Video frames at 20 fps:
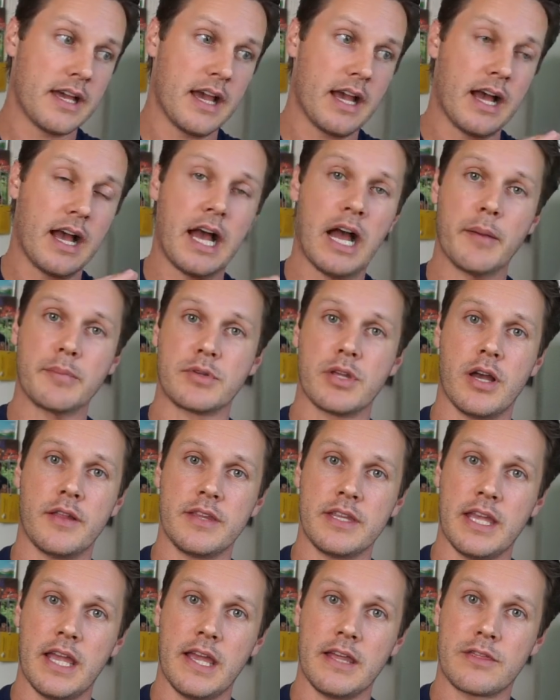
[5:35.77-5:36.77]
uh, hopped on
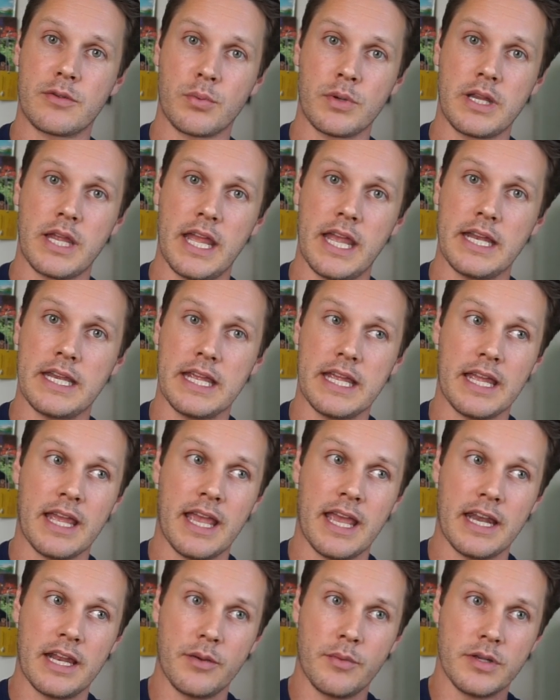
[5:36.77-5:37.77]
the A380,
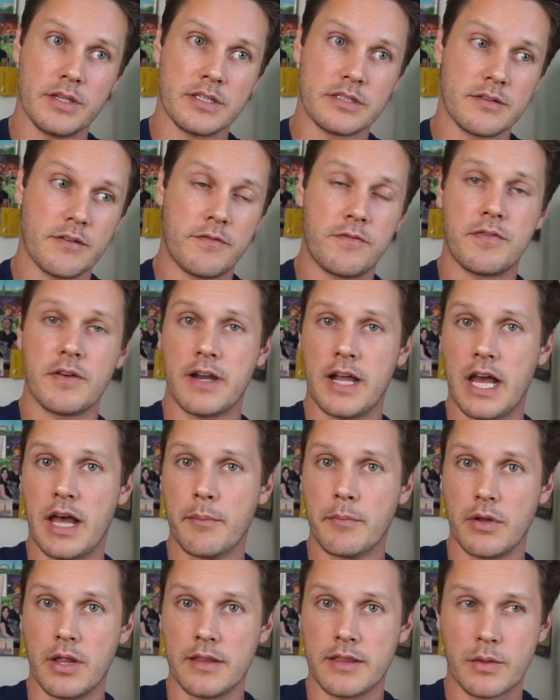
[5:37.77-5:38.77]
and it was
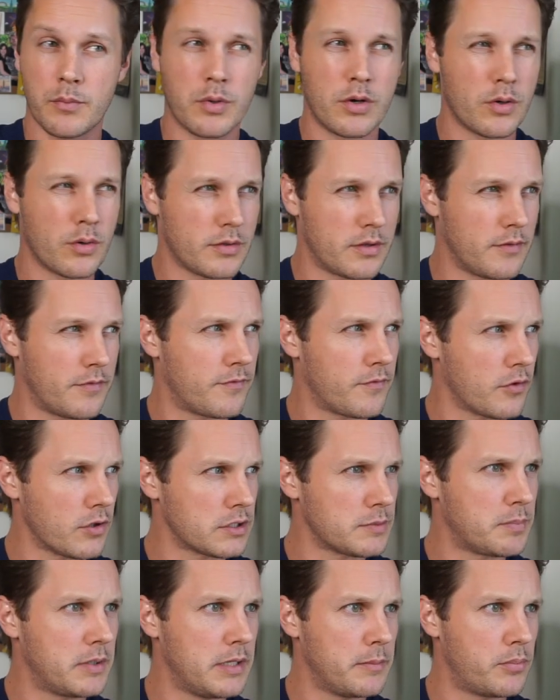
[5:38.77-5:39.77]
phenomenal. I think we were the
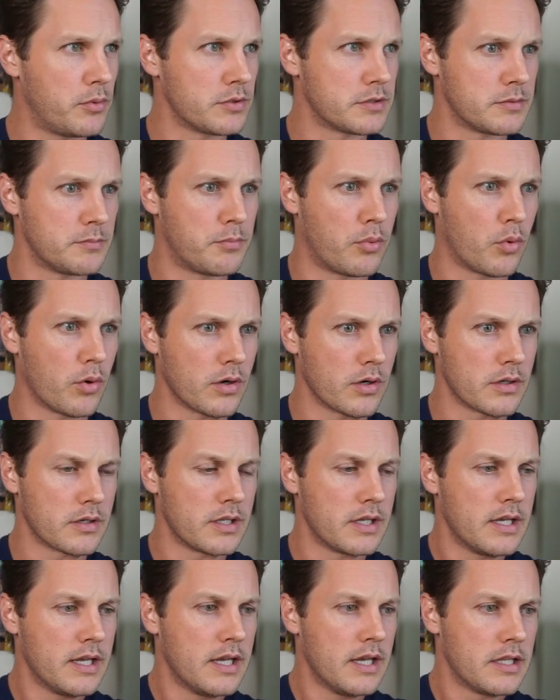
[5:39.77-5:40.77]
first people to
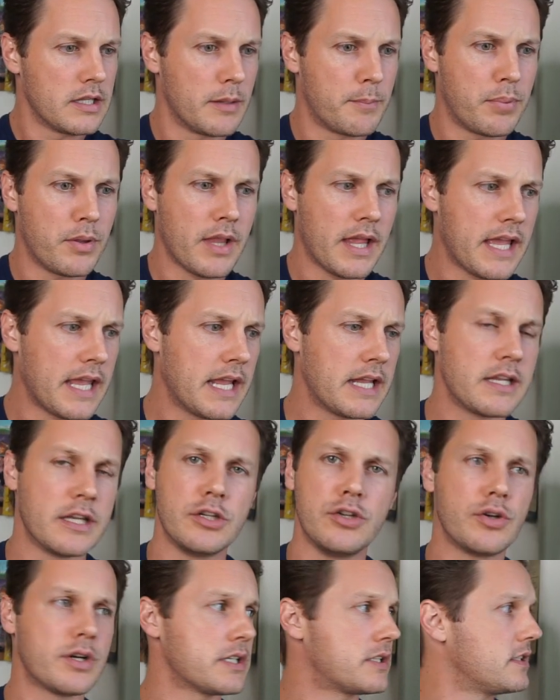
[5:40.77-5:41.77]
board the plane,
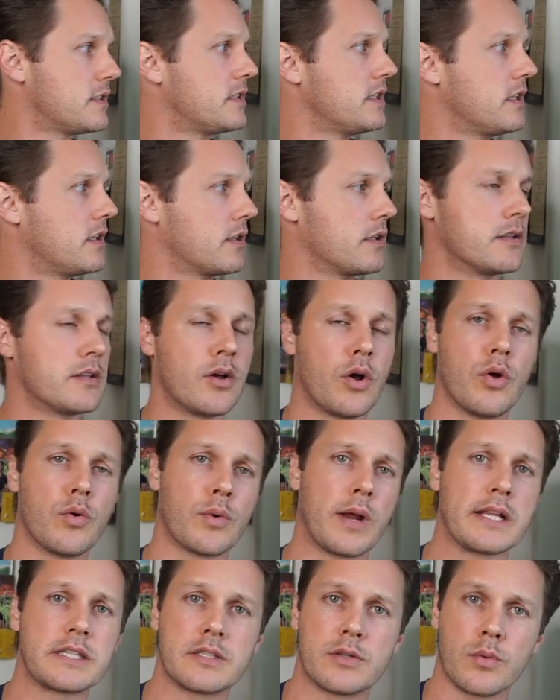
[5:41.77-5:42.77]
and you'll get to see the, the whole
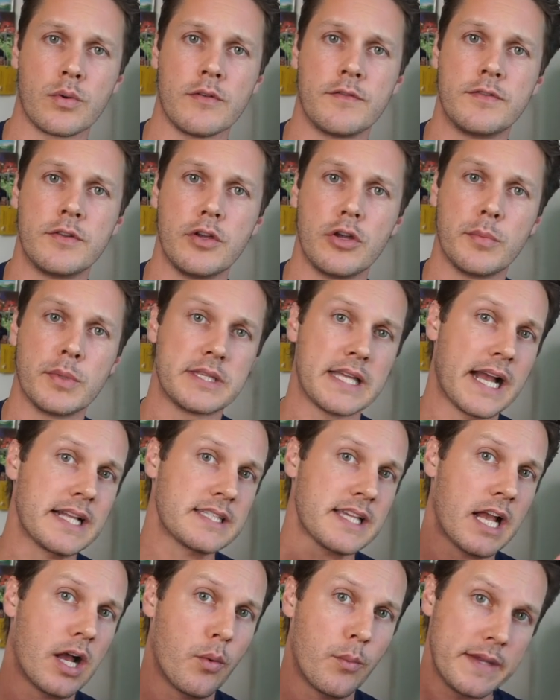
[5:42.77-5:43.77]
rest of the review. But
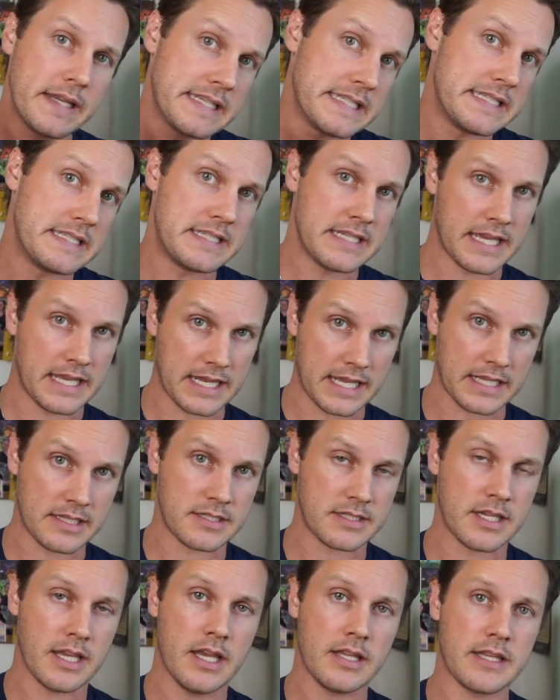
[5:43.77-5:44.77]
that's how we did
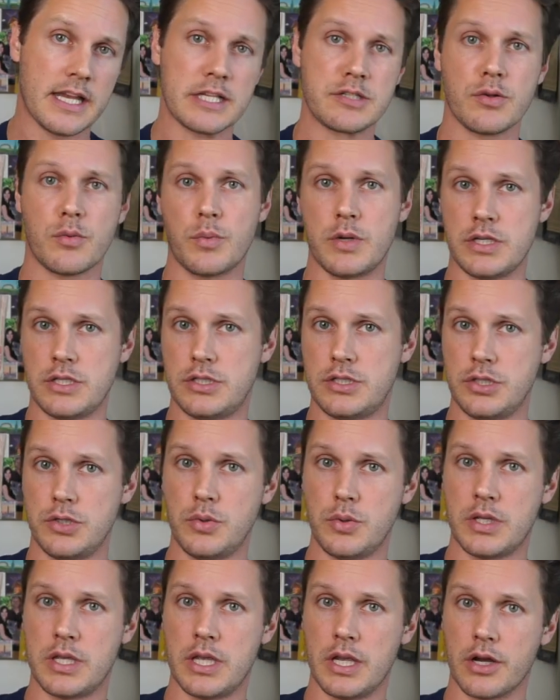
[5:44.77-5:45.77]
it. That's what we
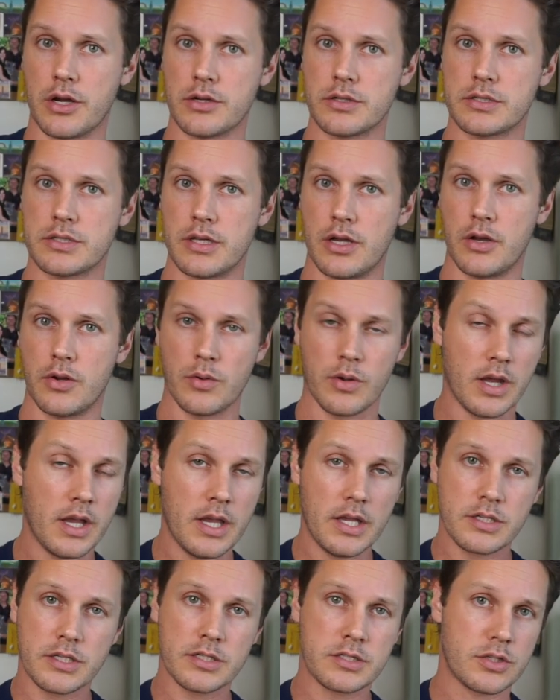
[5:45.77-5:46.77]
do here. So,
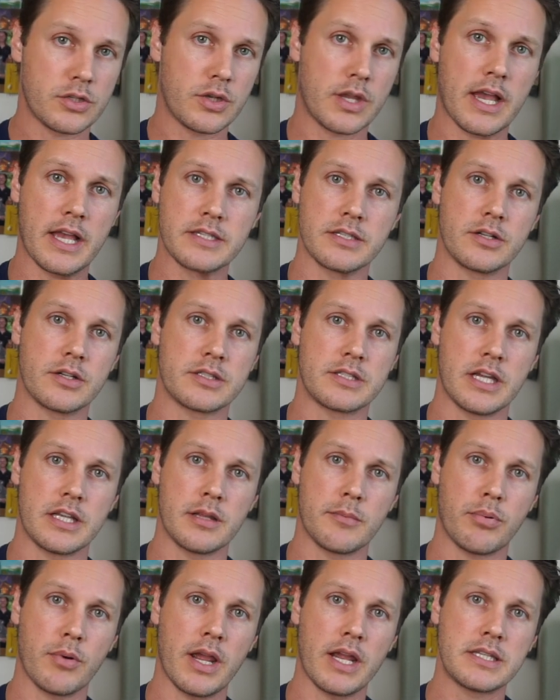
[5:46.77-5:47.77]
just so you guys
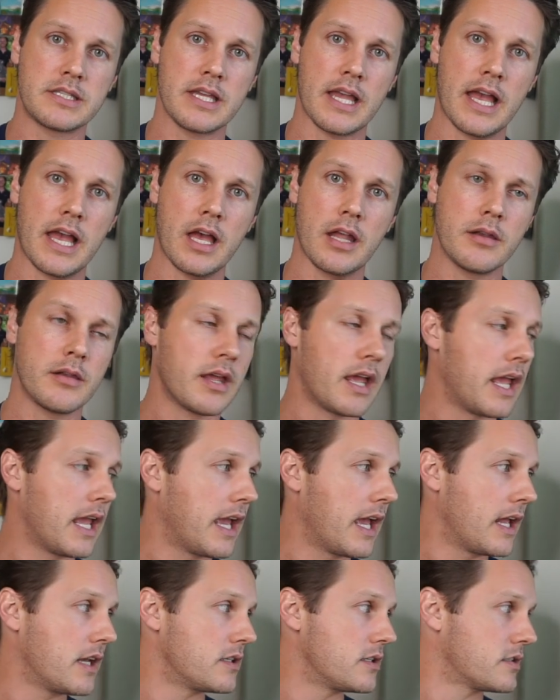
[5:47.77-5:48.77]
understand the breakdown,
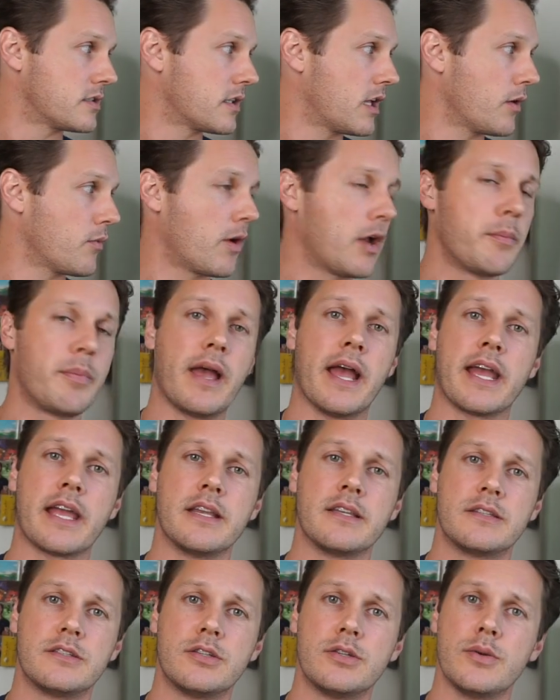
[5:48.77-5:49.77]
and just get right back
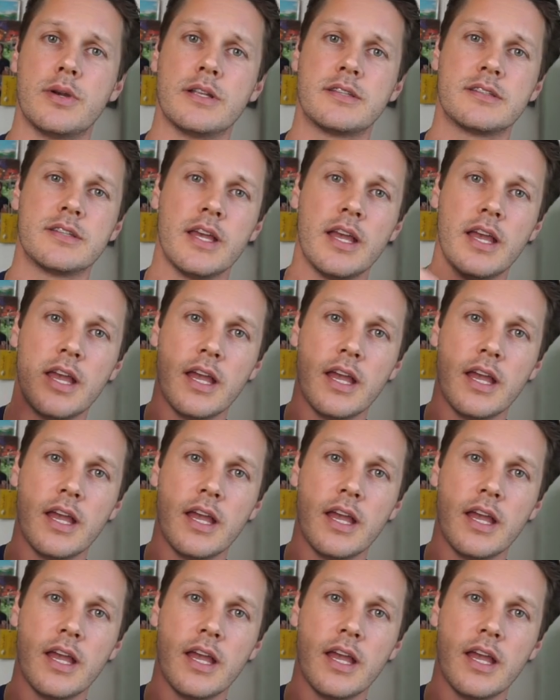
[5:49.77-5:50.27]
into it,